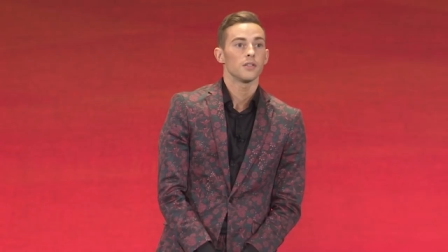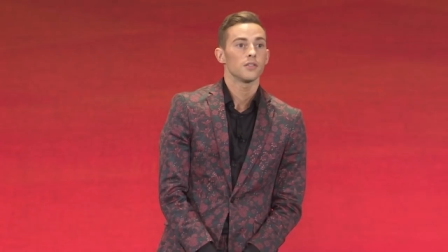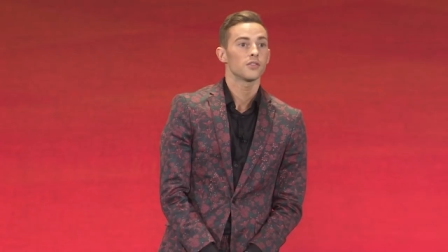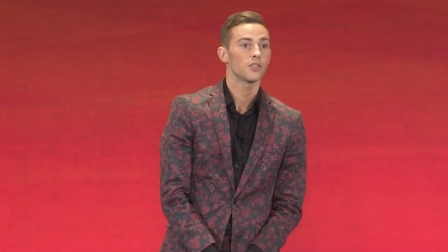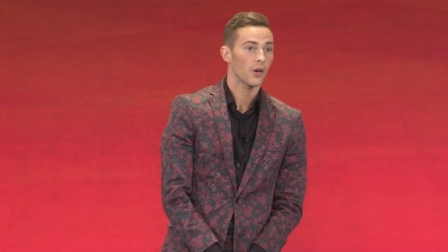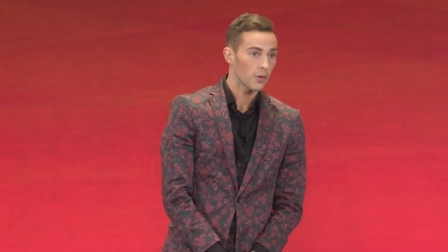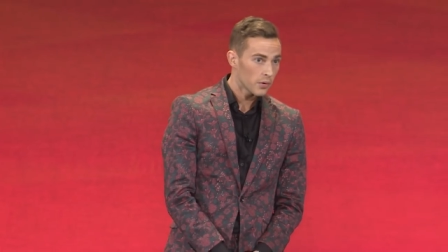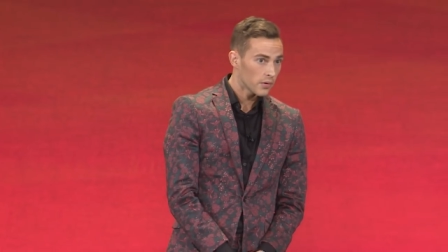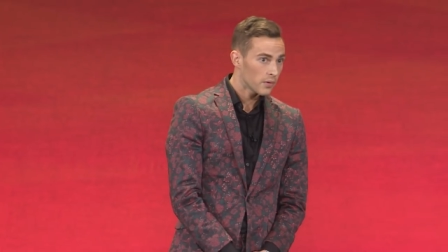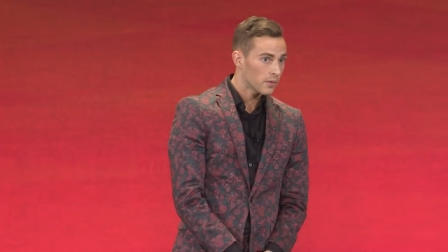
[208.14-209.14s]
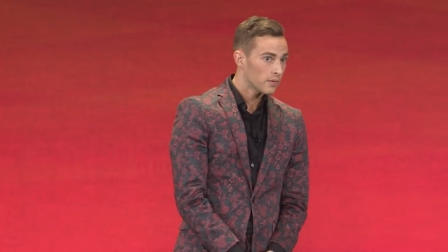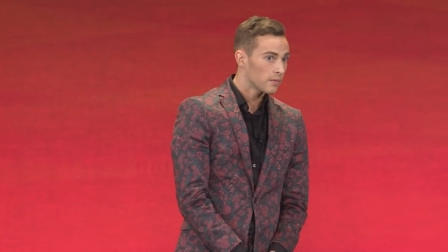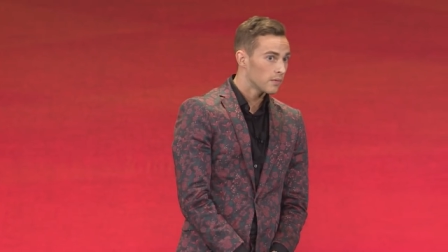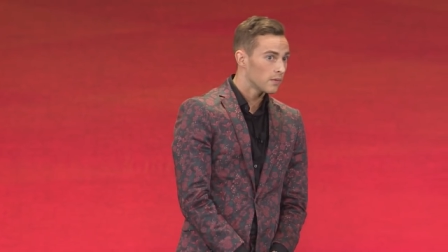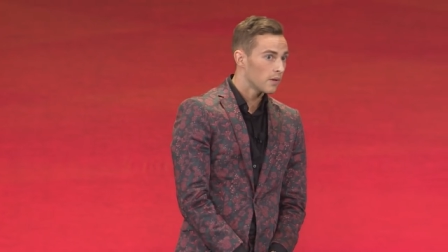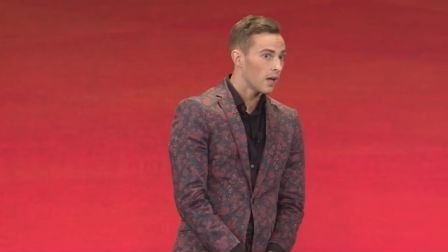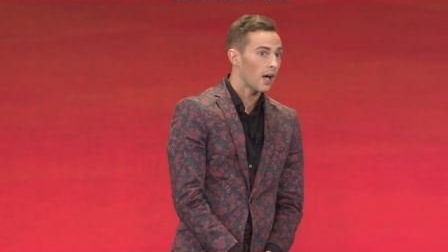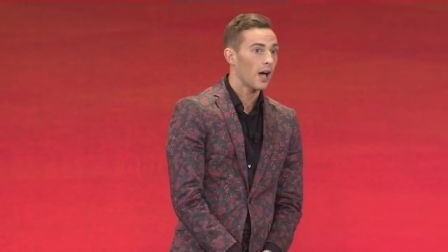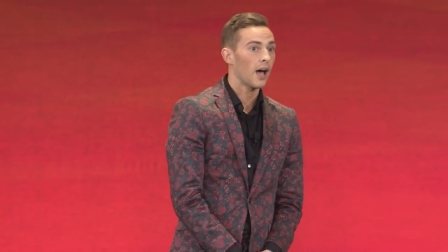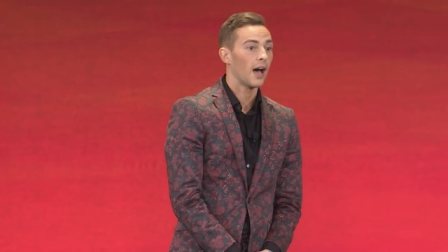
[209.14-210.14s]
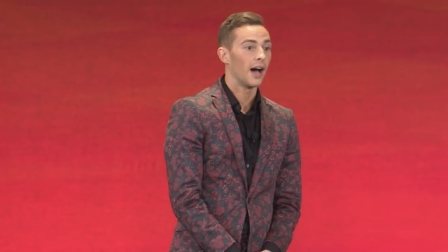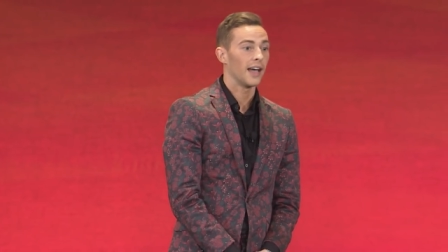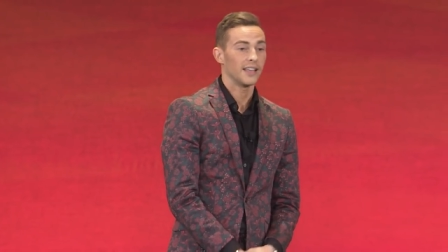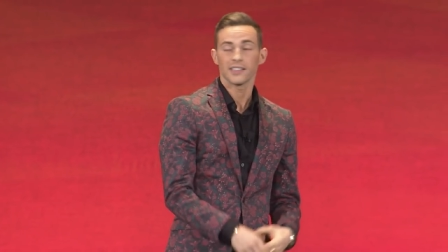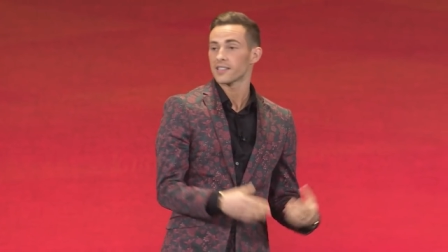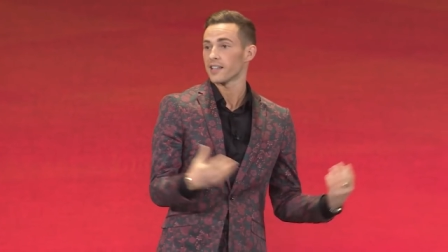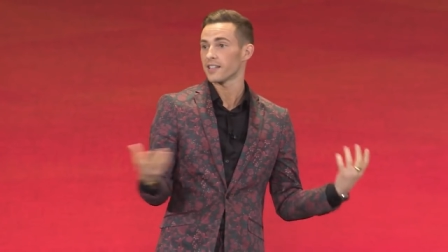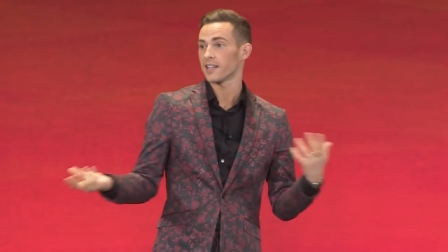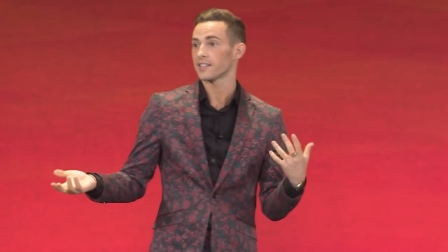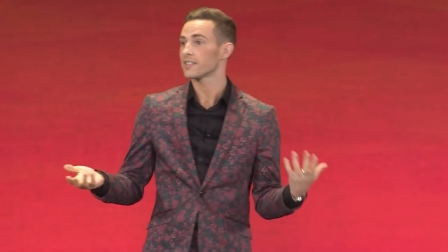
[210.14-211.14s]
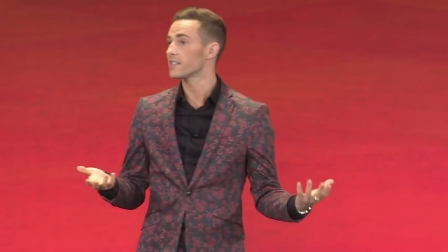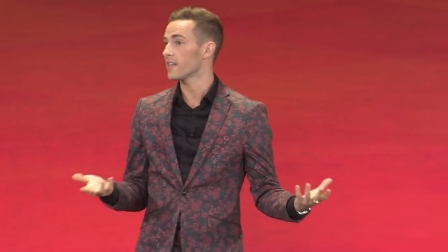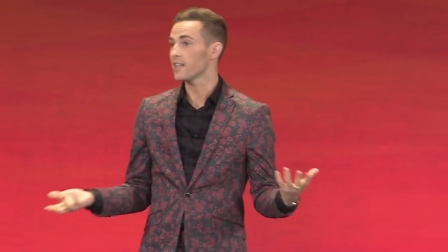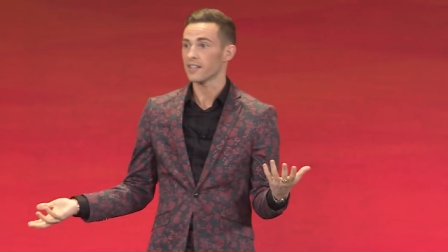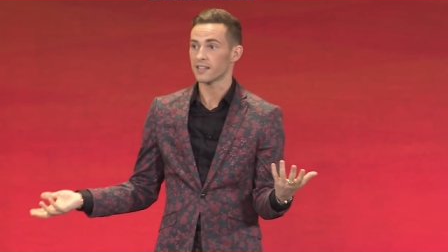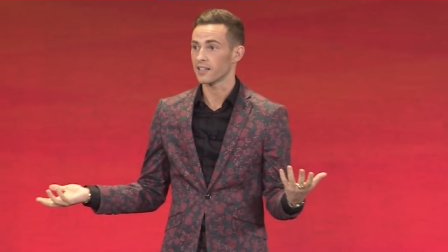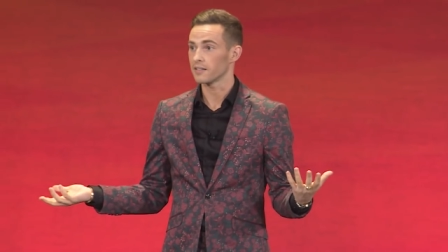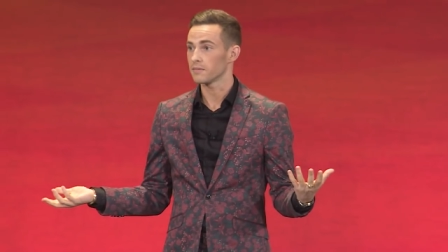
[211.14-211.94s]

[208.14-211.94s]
So I decided not to say anything.